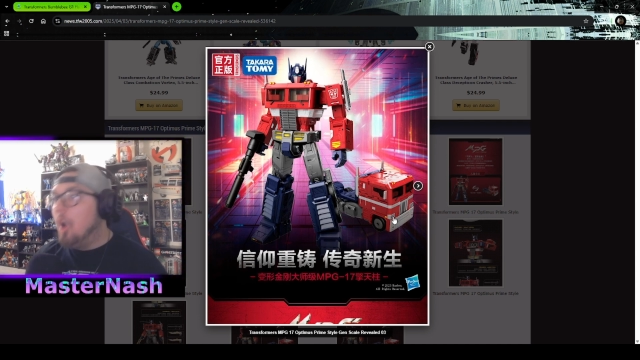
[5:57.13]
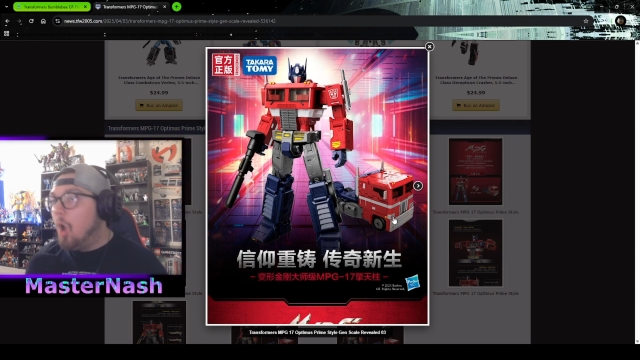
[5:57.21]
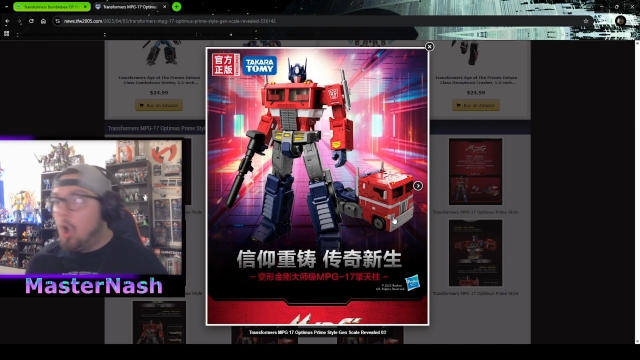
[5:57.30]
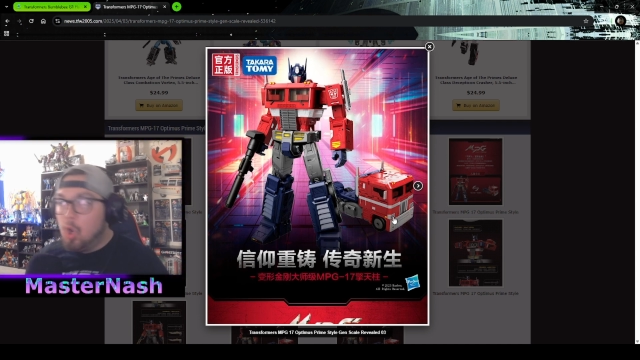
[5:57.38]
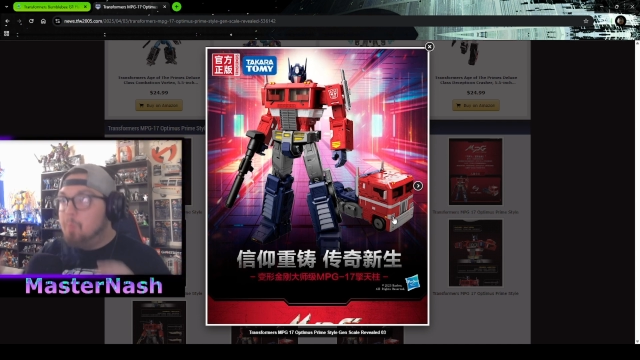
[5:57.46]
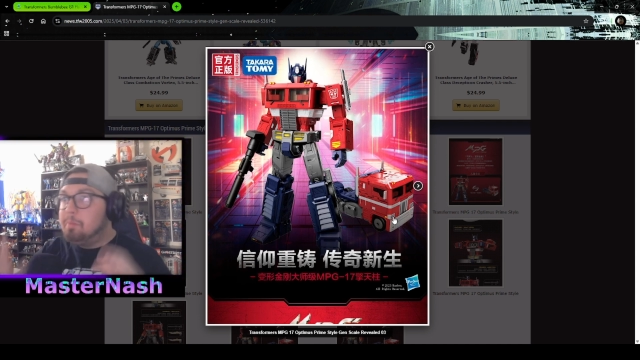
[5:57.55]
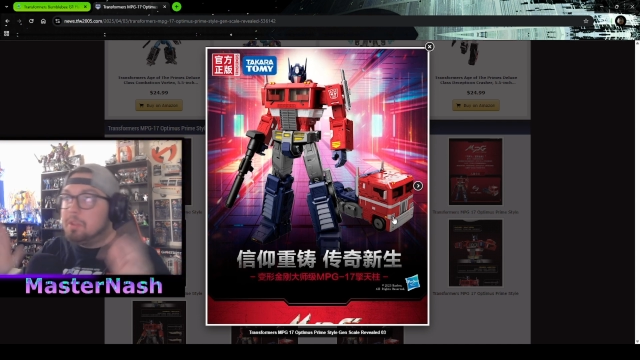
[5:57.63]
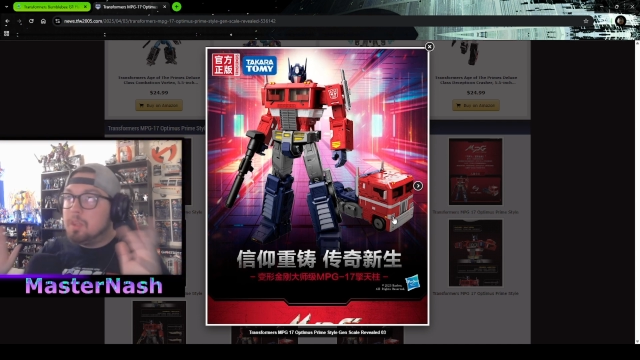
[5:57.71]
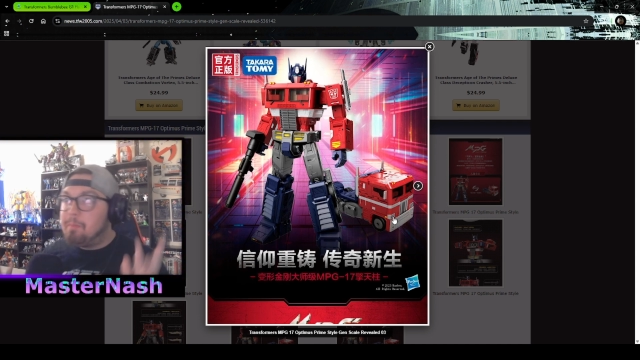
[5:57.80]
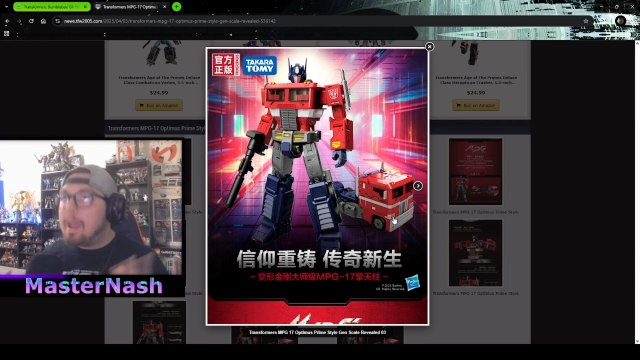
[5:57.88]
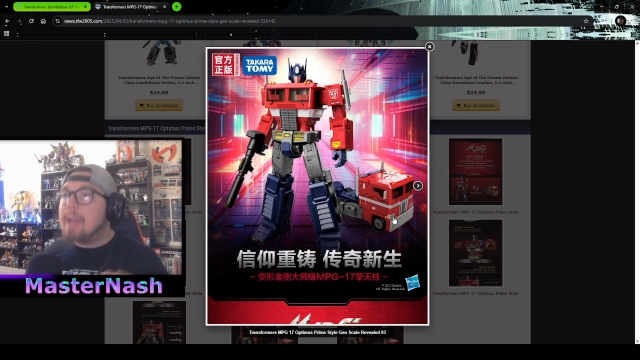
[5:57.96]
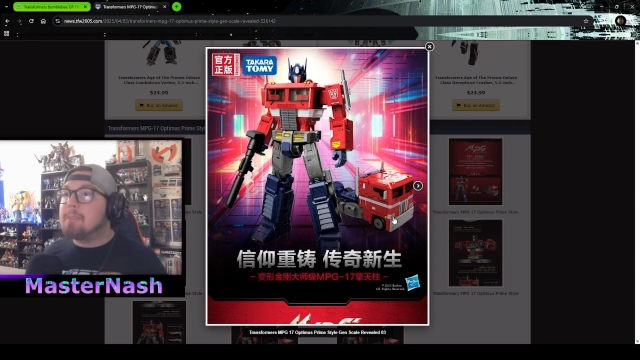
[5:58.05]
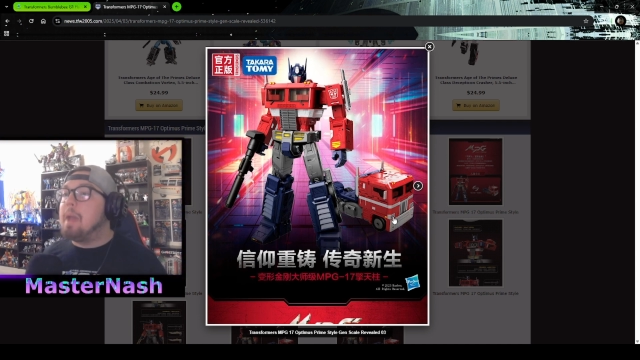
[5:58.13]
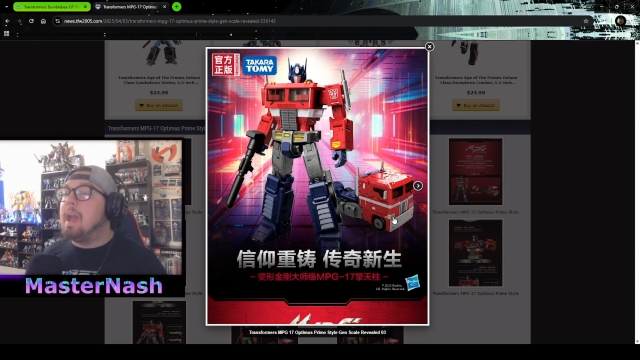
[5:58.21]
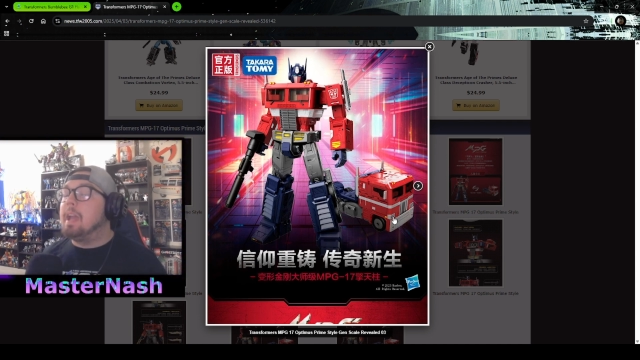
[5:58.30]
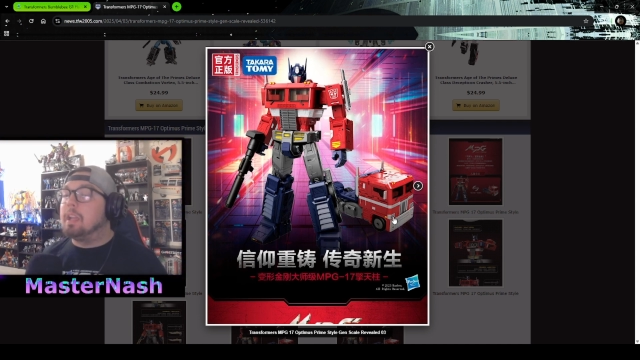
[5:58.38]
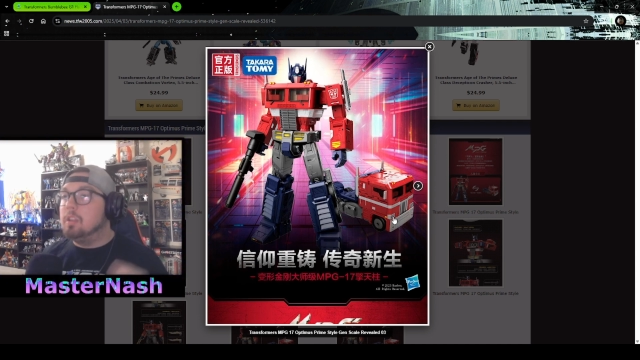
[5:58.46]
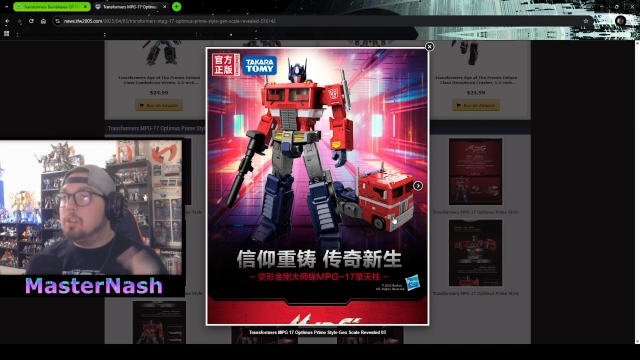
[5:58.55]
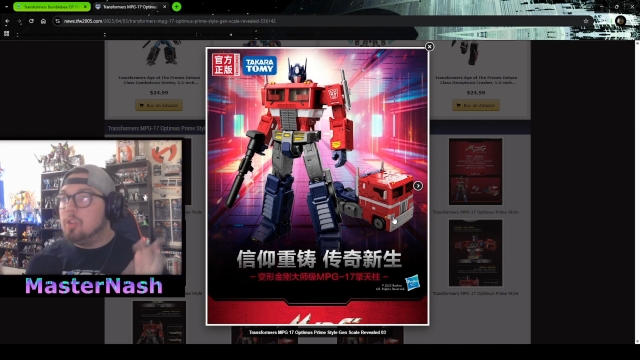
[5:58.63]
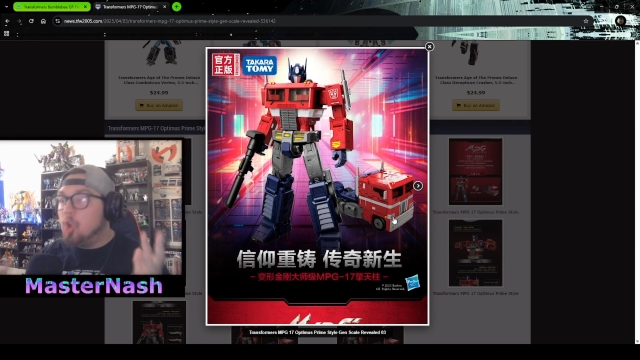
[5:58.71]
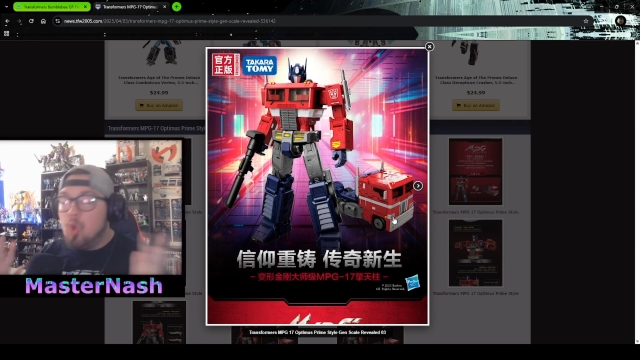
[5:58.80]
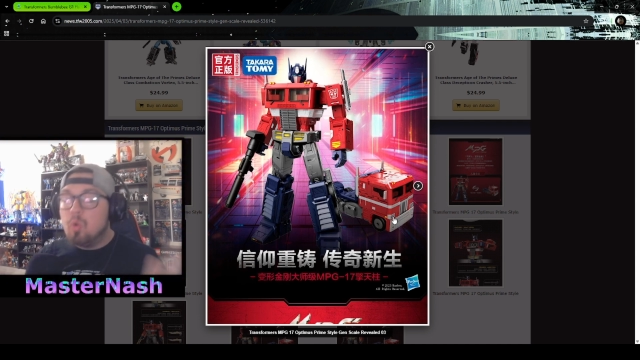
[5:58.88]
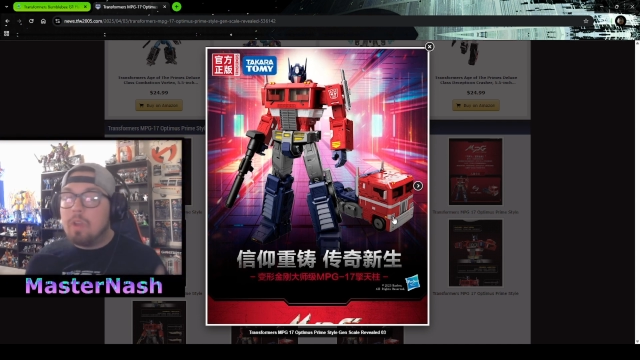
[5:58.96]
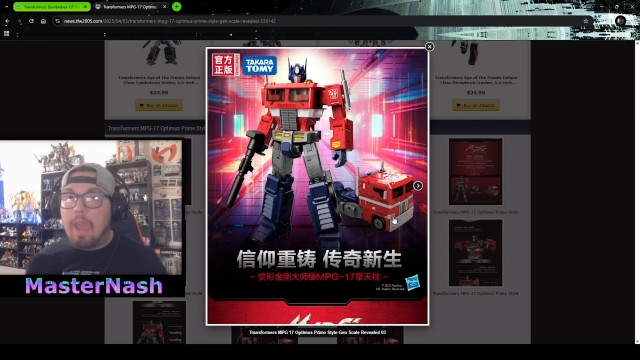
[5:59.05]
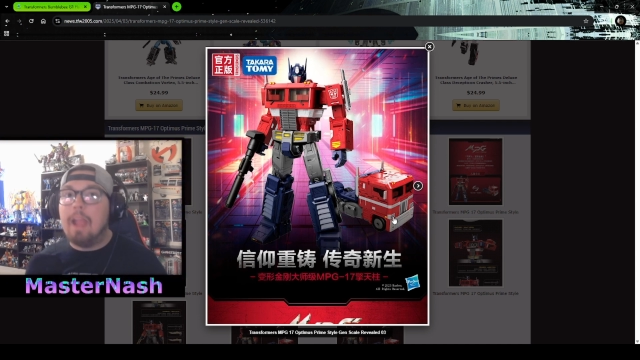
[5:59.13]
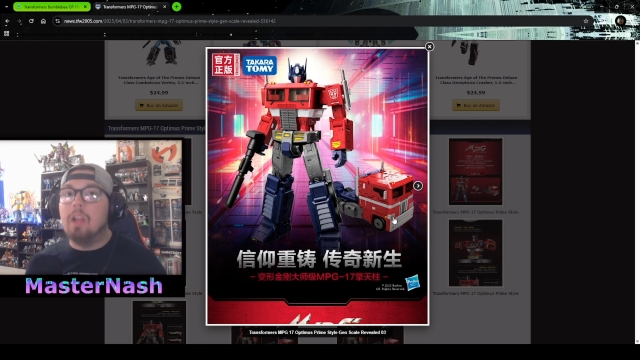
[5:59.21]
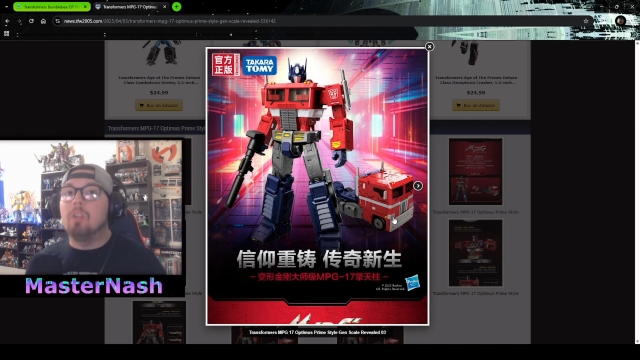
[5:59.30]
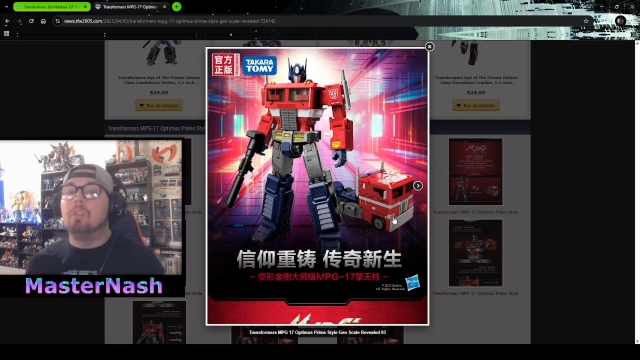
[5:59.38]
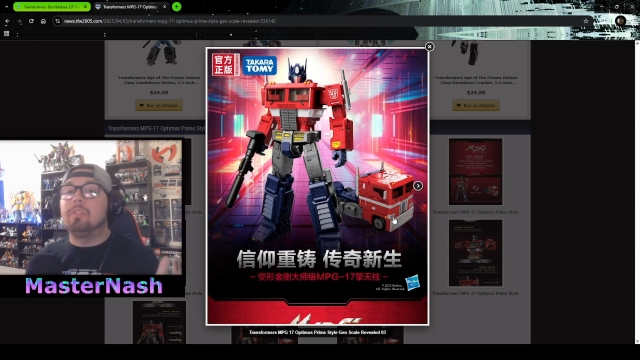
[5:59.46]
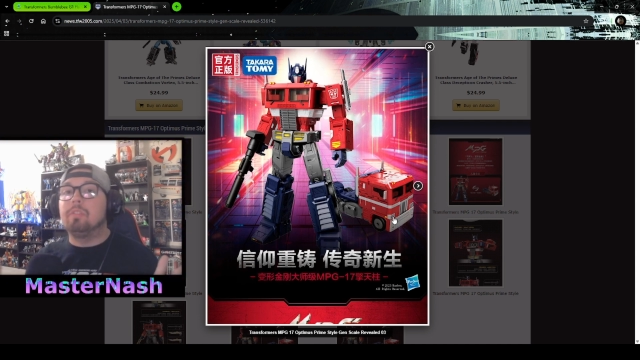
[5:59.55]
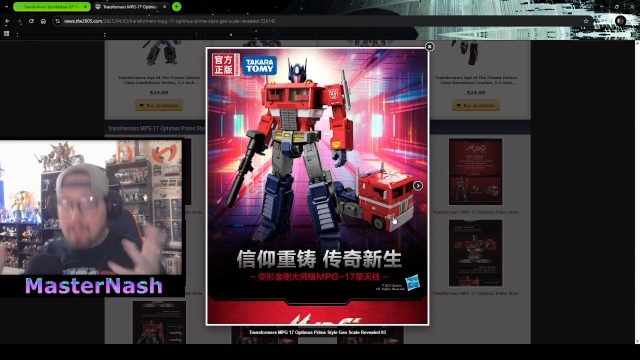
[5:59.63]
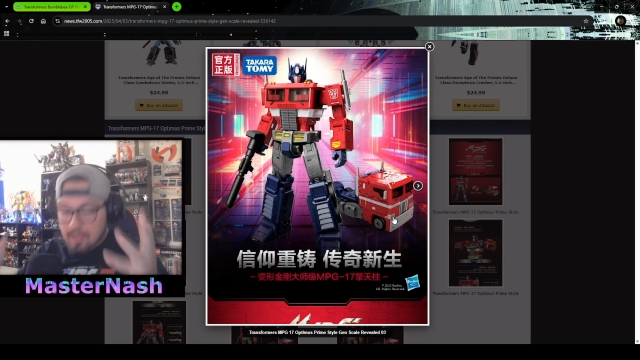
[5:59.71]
Oh, but the backpack. Who cares?